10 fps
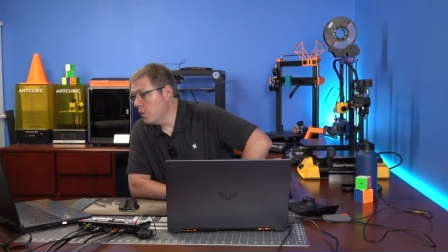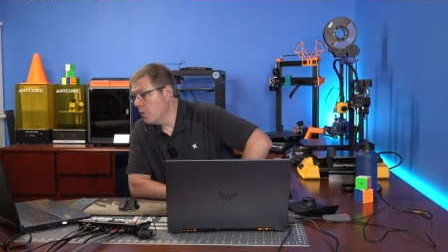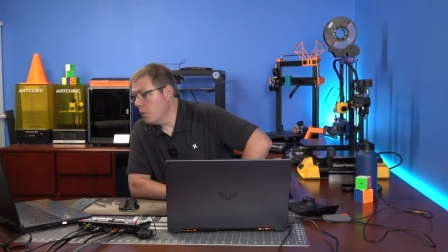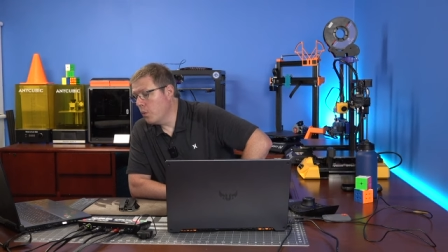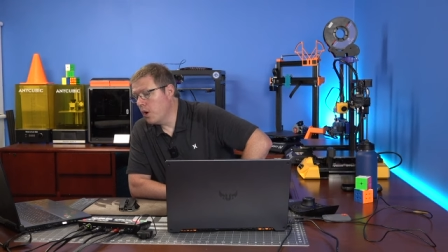
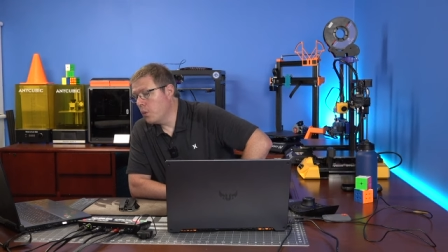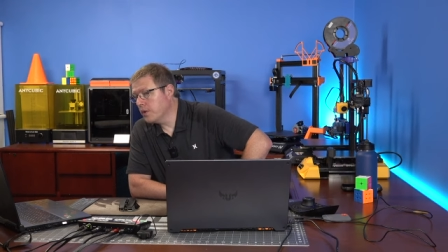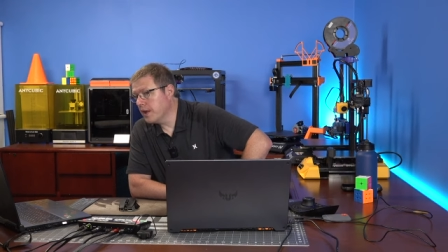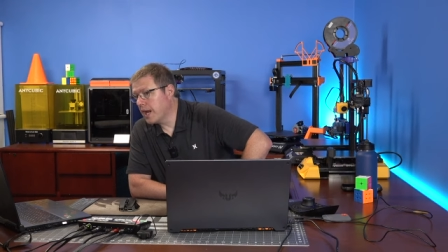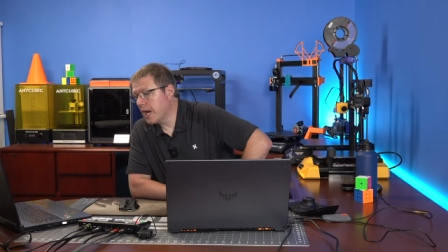what
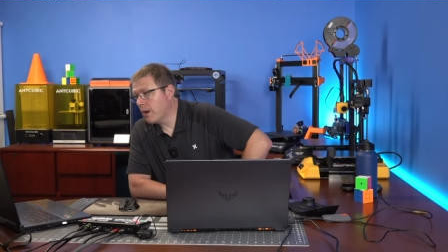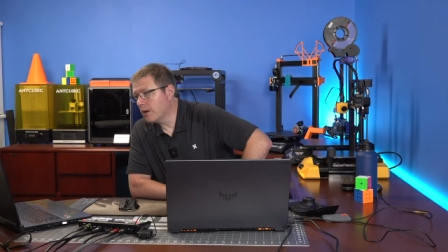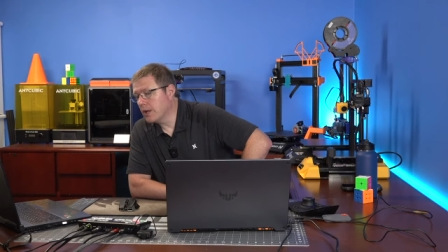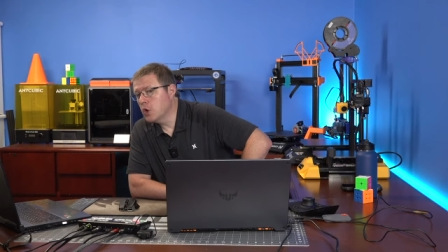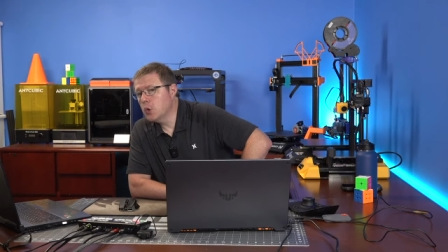would the
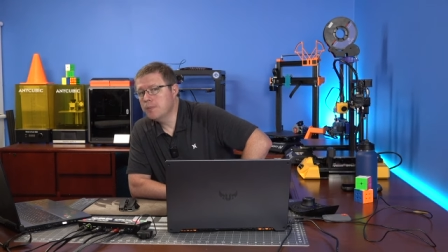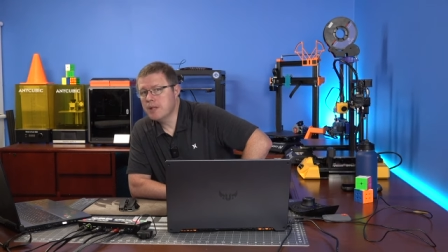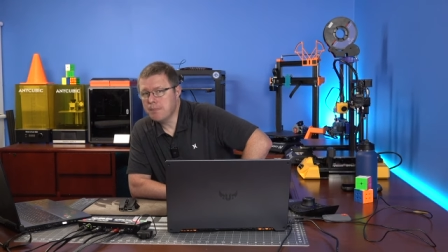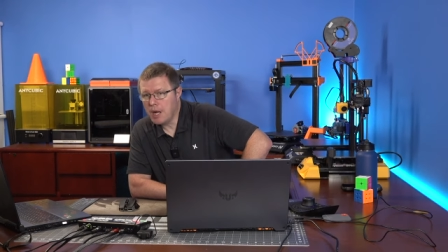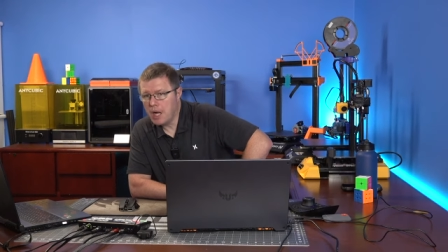character, like who would be
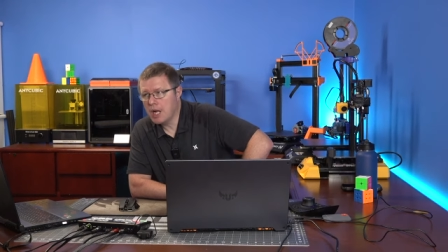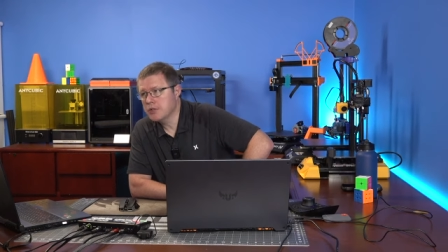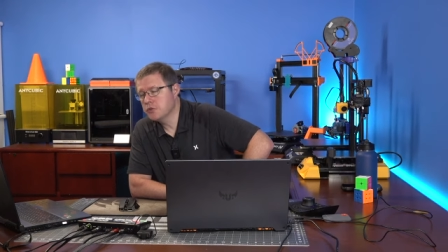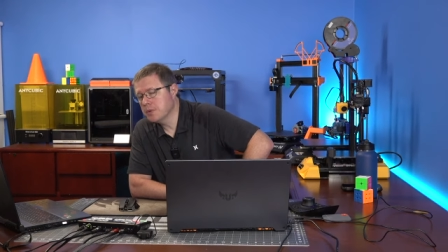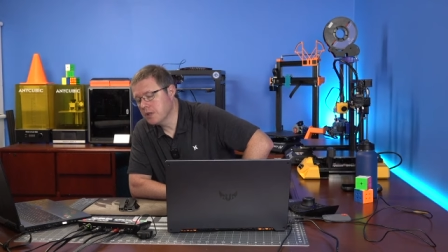the
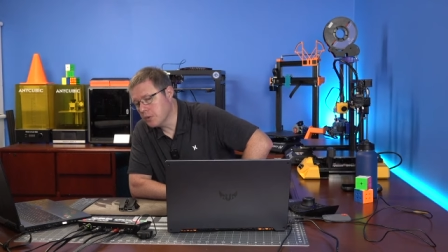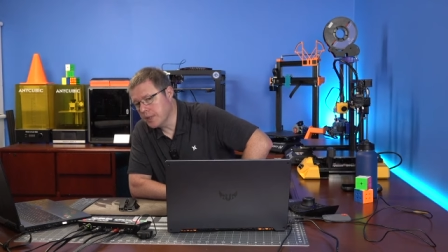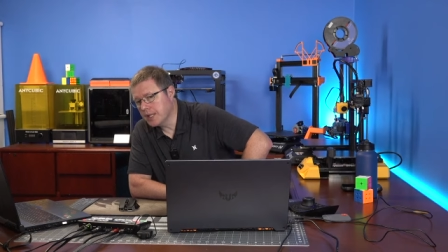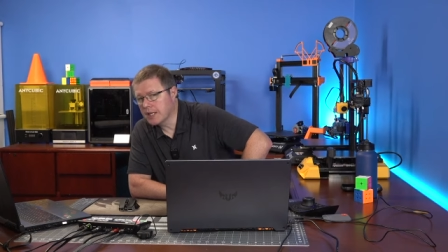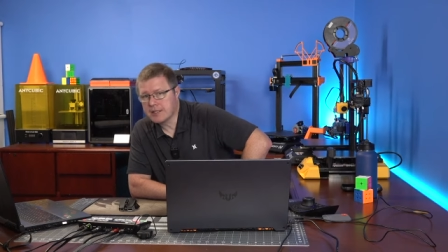pawns, who would be the
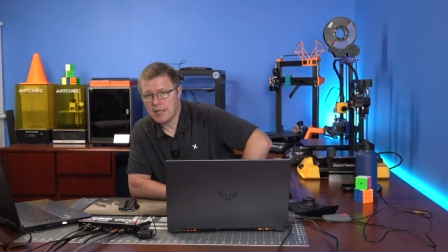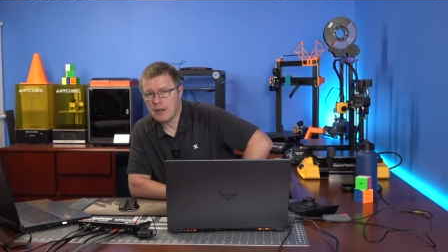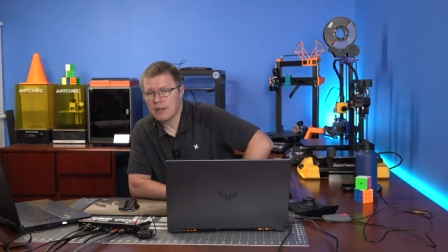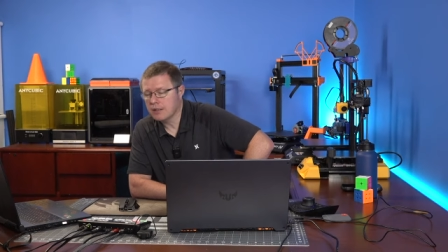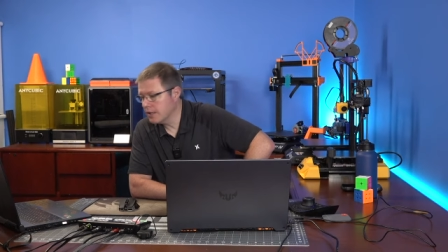queen,
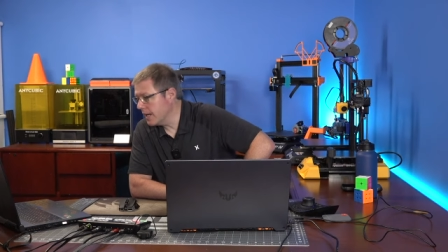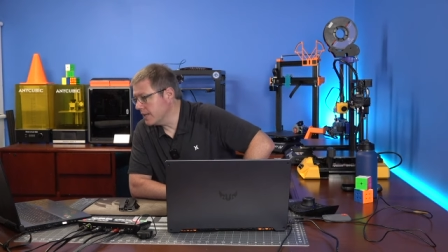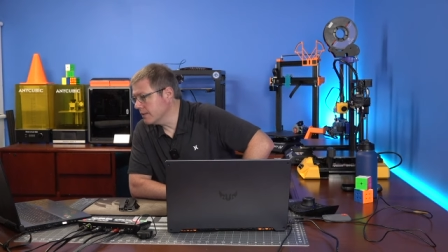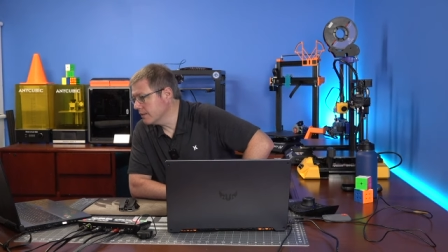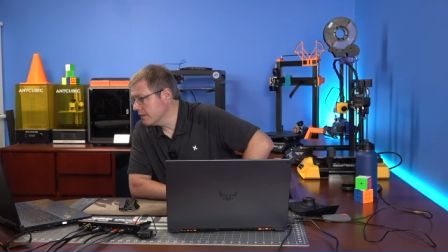etc. Ed,
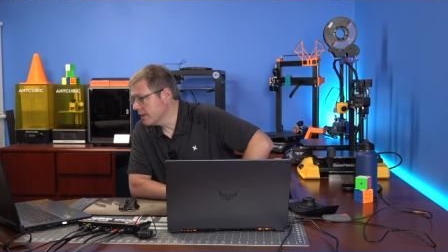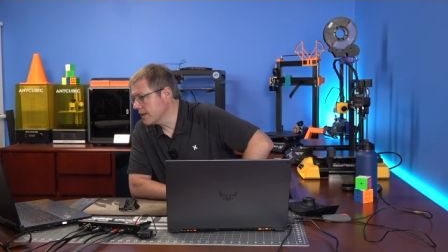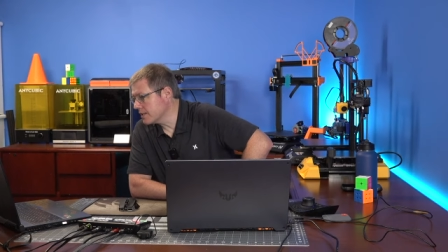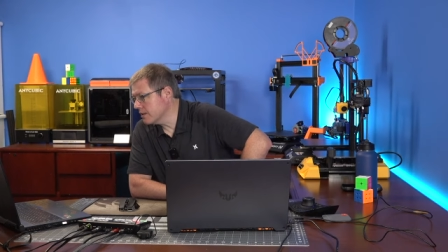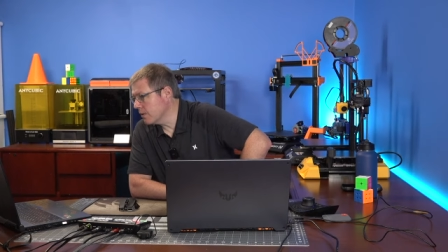let
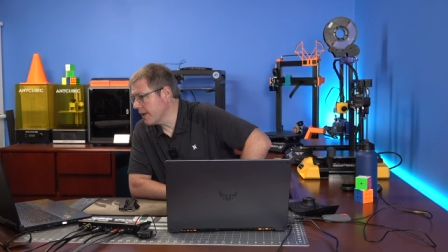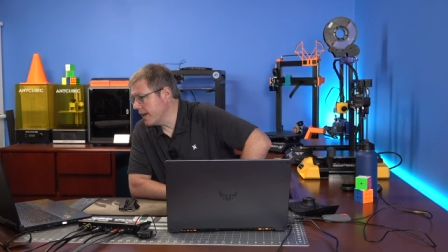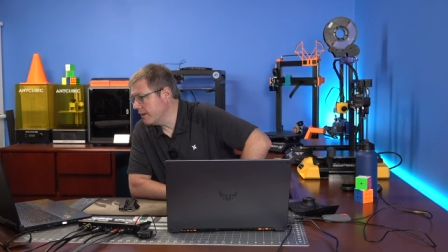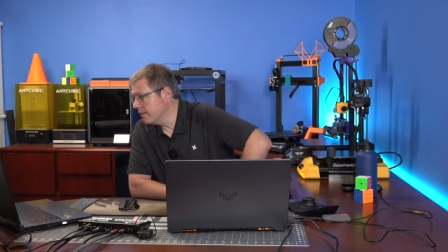us know that.